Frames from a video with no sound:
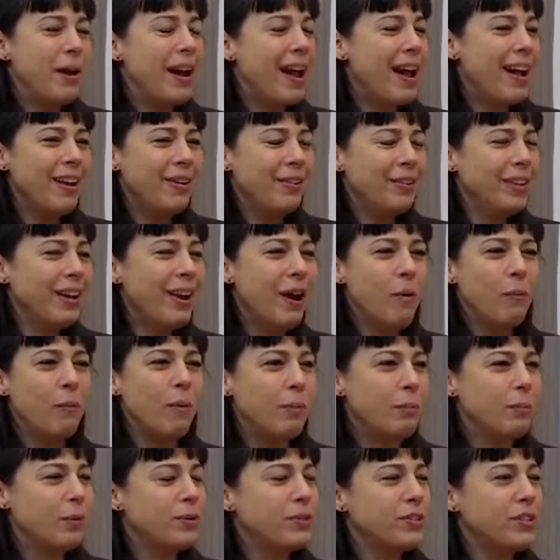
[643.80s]
But I only got
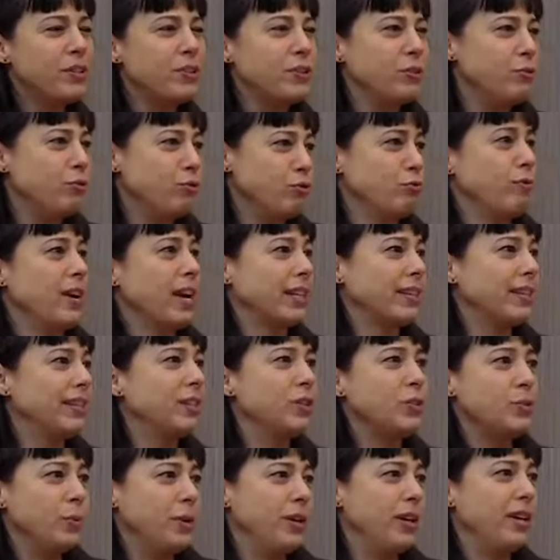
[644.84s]
one person who
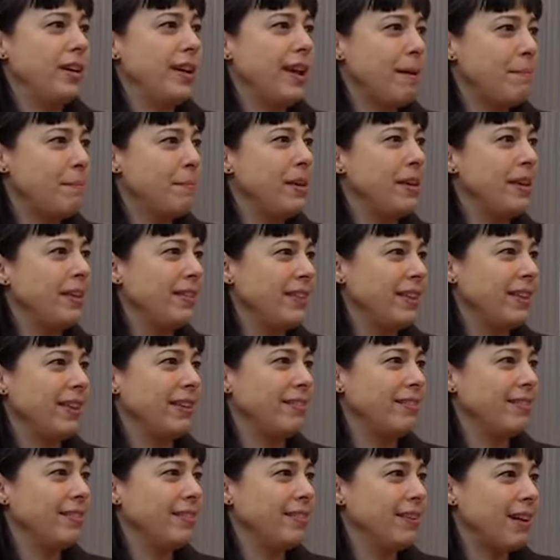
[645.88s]
directly tweeted at me
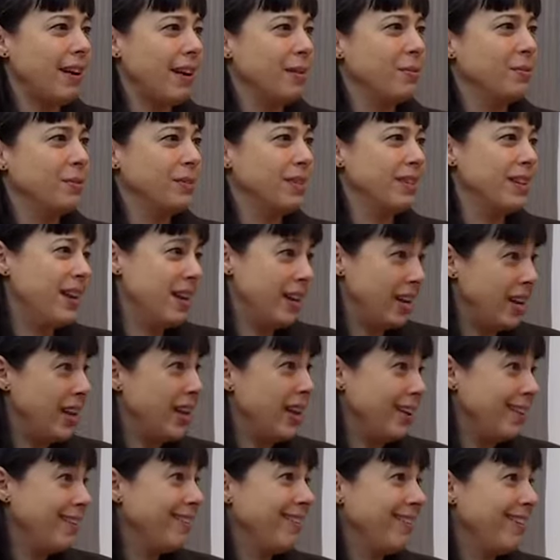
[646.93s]
that I was an
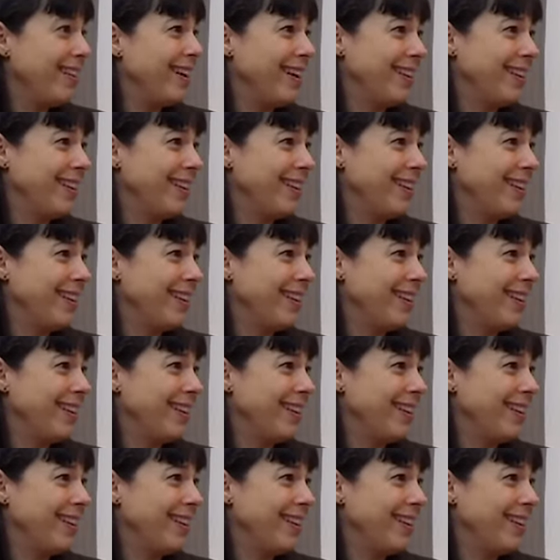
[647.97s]
idiot.